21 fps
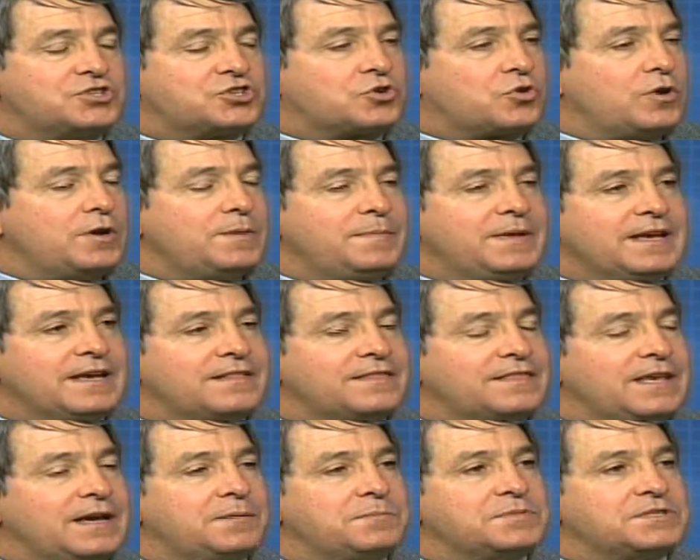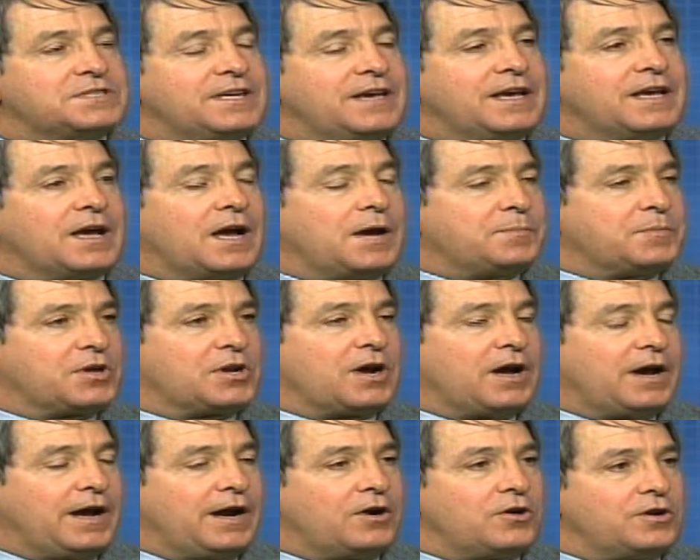Screaming at them saying, I'm going to
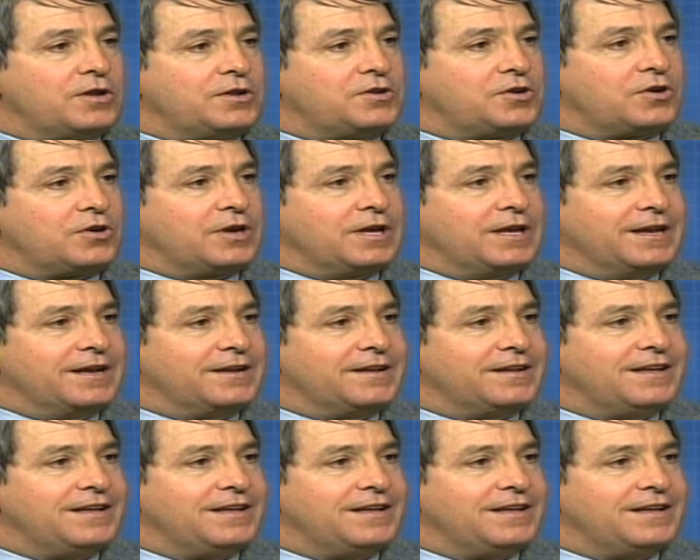hire an attorney.